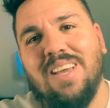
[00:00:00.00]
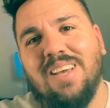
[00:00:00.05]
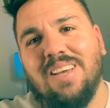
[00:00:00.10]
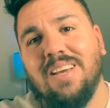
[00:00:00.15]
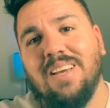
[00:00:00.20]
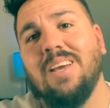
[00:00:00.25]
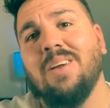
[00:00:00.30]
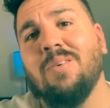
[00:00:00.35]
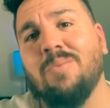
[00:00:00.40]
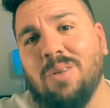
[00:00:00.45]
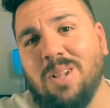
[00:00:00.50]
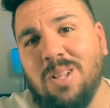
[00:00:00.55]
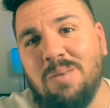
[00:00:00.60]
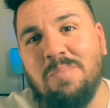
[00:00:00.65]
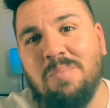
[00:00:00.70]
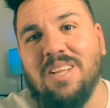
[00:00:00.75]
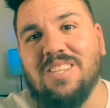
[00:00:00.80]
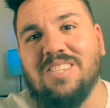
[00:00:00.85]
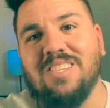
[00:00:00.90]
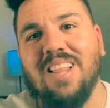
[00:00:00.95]
It really
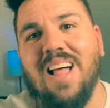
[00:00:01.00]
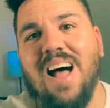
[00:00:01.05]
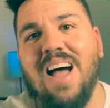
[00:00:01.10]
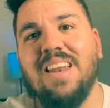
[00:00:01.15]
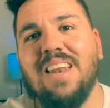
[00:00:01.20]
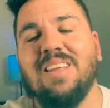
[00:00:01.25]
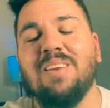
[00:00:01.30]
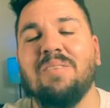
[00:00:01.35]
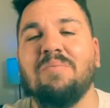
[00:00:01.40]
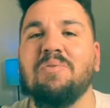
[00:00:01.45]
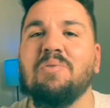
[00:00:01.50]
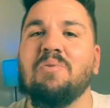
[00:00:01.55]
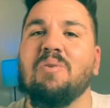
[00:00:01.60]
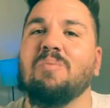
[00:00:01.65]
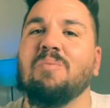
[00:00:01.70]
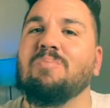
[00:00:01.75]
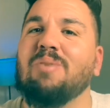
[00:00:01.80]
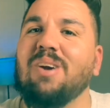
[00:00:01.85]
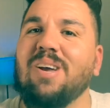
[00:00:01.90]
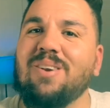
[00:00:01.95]
means a lot, and if you are
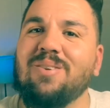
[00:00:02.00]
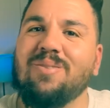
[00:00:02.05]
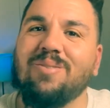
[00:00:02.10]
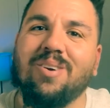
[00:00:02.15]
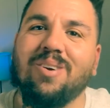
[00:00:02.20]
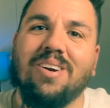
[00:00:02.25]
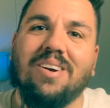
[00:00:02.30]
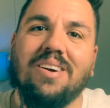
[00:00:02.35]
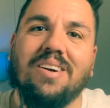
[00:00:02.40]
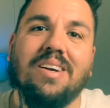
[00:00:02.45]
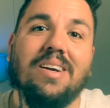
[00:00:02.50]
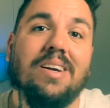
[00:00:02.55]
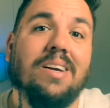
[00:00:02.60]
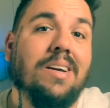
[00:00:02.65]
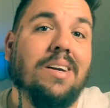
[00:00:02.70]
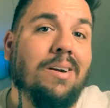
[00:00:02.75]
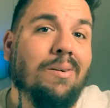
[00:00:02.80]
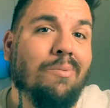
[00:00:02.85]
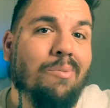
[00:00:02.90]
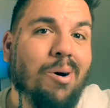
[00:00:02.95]
brand new here,
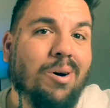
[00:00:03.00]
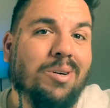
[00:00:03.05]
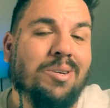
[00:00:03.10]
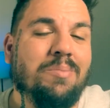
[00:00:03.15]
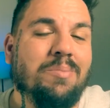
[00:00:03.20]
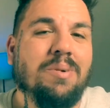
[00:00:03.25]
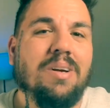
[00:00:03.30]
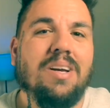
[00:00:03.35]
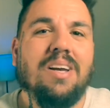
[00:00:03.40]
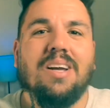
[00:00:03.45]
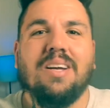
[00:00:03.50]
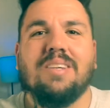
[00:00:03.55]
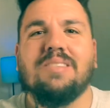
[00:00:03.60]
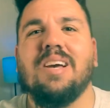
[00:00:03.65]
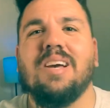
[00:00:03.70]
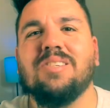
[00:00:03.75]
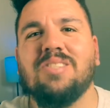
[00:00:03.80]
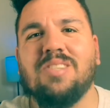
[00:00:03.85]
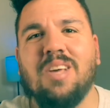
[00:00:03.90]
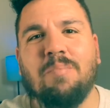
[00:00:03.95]
welcome. As
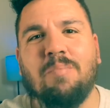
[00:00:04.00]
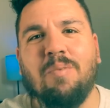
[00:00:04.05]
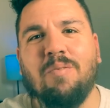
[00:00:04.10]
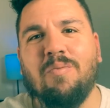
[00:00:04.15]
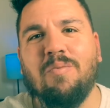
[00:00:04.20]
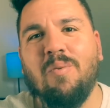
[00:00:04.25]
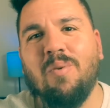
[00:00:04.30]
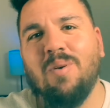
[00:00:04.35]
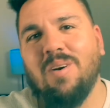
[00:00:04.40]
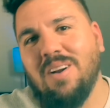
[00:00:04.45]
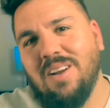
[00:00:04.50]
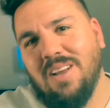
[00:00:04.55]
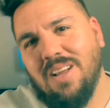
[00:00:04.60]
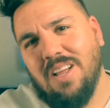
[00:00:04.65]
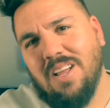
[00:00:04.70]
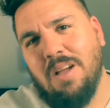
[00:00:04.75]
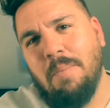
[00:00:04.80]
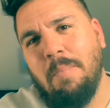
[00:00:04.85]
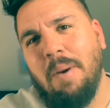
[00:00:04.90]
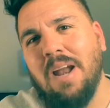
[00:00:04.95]
I said before,
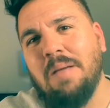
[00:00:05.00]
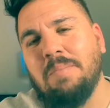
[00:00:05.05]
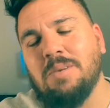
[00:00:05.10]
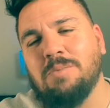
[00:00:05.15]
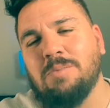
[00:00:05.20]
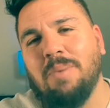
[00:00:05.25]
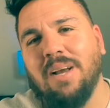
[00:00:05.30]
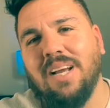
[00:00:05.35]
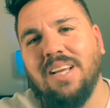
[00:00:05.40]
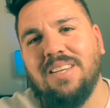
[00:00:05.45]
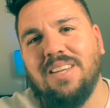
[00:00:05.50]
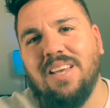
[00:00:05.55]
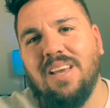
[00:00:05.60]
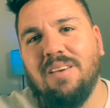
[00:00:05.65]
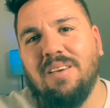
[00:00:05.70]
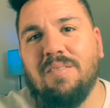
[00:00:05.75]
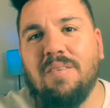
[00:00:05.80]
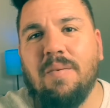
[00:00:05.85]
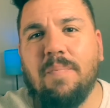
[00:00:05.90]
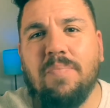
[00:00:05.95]
my name is Mega
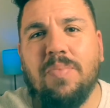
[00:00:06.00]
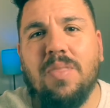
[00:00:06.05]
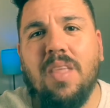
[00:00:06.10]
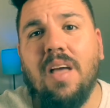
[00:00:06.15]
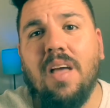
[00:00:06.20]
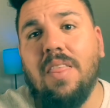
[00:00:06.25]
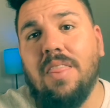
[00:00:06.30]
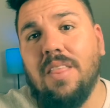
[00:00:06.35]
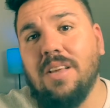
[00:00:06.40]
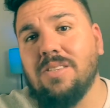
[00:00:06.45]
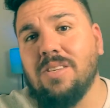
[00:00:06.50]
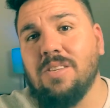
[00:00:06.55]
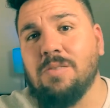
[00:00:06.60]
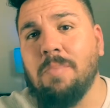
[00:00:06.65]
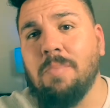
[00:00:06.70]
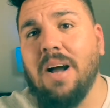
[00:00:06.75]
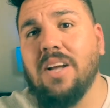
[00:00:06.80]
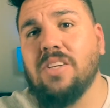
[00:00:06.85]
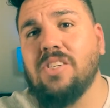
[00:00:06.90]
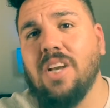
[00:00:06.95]
Dave. This is
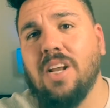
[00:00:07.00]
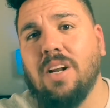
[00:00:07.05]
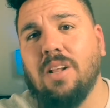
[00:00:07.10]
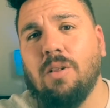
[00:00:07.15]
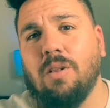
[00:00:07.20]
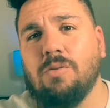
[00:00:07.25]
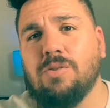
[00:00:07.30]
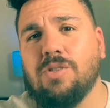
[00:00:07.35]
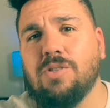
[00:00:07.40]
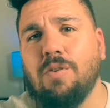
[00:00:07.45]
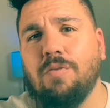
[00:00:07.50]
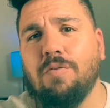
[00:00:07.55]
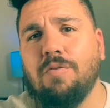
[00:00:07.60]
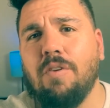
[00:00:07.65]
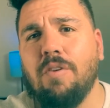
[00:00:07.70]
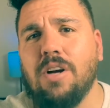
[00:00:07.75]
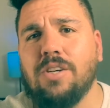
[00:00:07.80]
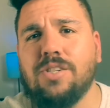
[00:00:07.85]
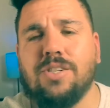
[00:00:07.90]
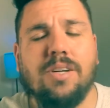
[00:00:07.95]
my channel,
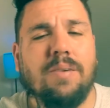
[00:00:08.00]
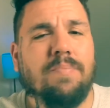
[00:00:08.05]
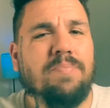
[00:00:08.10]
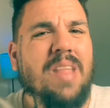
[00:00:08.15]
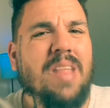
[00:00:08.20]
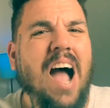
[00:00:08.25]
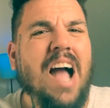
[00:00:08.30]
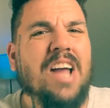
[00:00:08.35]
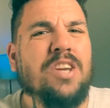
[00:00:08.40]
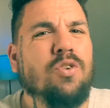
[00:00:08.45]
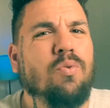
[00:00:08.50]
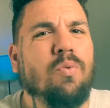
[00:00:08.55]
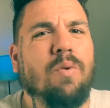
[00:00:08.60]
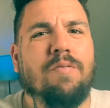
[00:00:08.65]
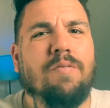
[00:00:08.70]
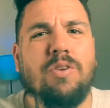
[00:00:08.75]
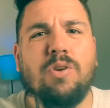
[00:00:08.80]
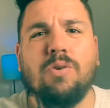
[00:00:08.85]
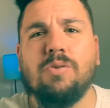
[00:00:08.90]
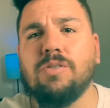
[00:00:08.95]
EauSoFraiche. I do
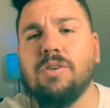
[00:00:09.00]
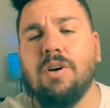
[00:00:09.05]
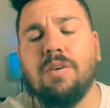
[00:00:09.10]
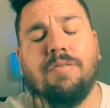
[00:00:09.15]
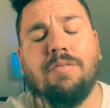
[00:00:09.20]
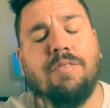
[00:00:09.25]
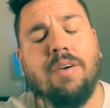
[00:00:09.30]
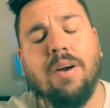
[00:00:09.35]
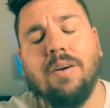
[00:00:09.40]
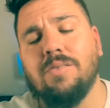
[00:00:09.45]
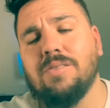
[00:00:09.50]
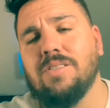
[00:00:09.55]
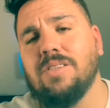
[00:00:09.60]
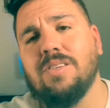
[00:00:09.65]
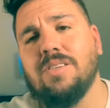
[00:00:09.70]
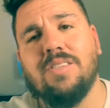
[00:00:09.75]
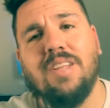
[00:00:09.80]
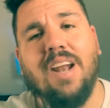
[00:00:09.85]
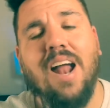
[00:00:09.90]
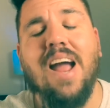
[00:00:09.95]
reviews on
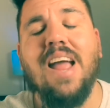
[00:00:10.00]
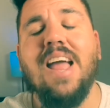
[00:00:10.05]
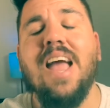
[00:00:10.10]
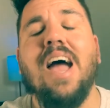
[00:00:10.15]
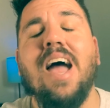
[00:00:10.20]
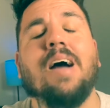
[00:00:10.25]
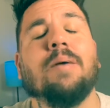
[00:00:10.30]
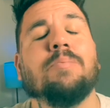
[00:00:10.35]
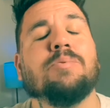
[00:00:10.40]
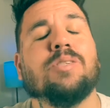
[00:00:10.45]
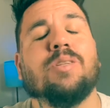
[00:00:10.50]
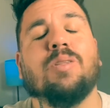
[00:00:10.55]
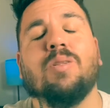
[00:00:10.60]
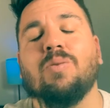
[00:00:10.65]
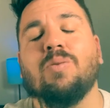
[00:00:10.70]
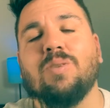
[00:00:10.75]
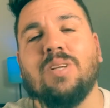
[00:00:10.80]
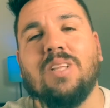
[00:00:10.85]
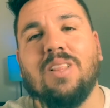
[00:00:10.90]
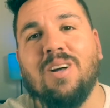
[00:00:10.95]
fragrances that I
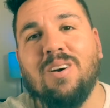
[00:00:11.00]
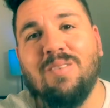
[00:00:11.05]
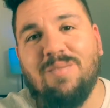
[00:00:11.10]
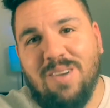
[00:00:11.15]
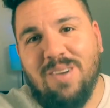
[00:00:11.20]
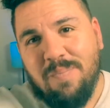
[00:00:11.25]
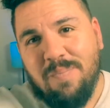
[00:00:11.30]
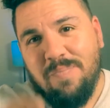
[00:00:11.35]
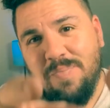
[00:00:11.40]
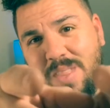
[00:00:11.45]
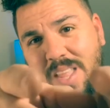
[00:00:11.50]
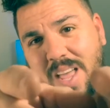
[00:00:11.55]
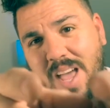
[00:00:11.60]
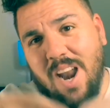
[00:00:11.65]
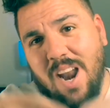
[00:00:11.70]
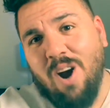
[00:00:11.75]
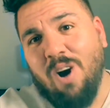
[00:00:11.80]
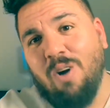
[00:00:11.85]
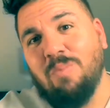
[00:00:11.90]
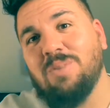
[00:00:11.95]
absolutely love,
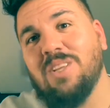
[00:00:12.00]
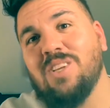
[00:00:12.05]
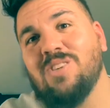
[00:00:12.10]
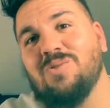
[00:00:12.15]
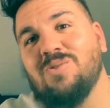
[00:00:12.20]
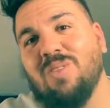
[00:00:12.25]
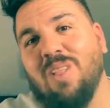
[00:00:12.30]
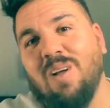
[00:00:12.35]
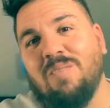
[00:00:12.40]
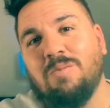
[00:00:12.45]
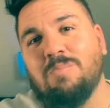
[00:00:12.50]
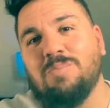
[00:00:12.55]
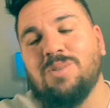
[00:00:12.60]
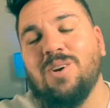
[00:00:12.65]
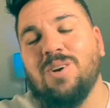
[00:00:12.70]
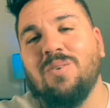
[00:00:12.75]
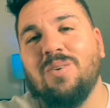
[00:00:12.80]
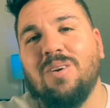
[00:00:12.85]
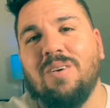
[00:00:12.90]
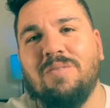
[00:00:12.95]
and I hope that you love them
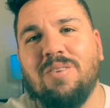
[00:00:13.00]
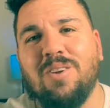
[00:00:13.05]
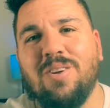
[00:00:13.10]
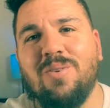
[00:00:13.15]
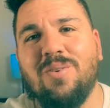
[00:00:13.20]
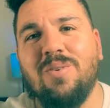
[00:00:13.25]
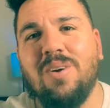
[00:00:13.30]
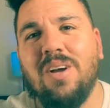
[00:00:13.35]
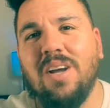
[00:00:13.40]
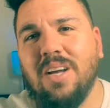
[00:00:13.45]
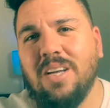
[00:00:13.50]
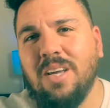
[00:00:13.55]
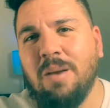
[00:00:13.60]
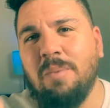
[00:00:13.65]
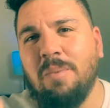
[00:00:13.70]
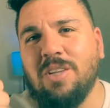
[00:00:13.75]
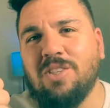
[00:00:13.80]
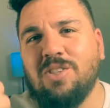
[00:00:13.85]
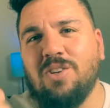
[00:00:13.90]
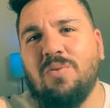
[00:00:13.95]
too. If you do, give
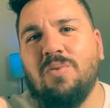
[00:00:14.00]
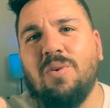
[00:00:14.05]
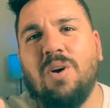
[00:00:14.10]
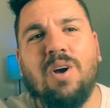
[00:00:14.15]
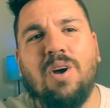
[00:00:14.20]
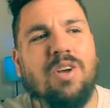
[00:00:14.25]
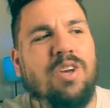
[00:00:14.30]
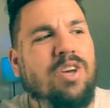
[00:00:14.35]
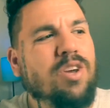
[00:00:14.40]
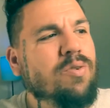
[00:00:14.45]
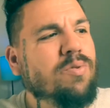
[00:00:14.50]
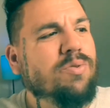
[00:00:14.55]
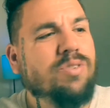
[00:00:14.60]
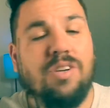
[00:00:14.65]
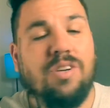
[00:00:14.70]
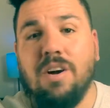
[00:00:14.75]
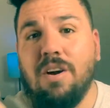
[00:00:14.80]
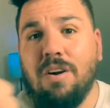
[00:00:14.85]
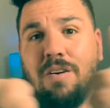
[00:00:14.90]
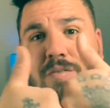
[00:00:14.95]
me 2 huge,
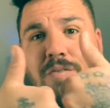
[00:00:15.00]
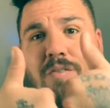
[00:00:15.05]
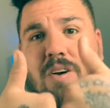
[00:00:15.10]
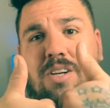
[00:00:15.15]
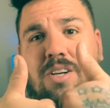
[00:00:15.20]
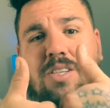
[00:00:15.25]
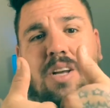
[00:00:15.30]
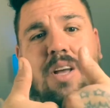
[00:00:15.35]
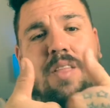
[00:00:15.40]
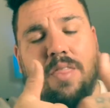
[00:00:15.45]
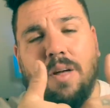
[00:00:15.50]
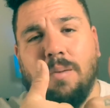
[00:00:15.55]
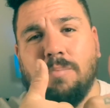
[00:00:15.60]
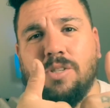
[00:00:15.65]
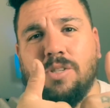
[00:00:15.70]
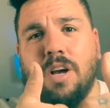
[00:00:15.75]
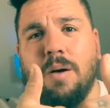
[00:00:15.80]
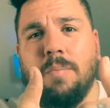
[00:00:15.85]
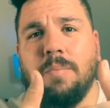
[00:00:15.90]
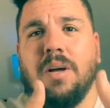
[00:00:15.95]
fresh
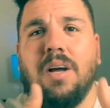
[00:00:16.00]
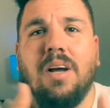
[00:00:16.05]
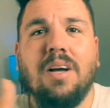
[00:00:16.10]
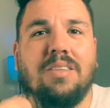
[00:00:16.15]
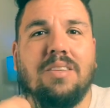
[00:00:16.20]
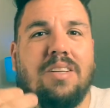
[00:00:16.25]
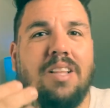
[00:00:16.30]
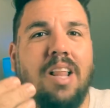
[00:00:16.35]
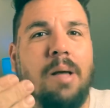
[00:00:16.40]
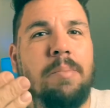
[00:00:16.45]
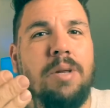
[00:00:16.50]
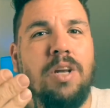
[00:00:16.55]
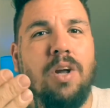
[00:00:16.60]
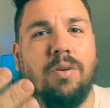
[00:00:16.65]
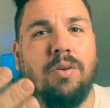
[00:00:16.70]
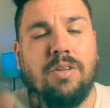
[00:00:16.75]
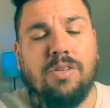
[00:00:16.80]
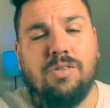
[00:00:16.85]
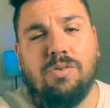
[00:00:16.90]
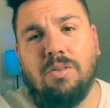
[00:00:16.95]
thumbs up to let me know
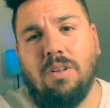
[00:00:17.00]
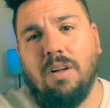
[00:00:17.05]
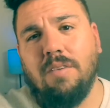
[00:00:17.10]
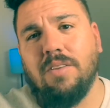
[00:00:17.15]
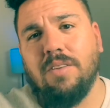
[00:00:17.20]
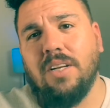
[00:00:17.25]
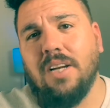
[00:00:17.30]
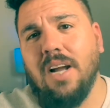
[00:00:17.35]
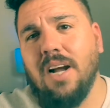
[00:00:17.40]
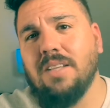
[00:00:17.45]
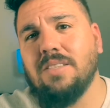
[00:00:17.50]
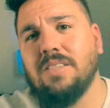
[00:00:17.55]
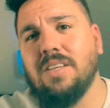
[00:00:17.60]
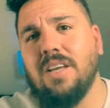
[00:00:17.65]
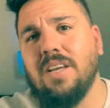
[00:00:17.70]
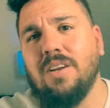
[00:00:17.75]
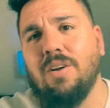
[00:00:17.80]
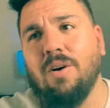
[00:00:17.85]
that you love the content.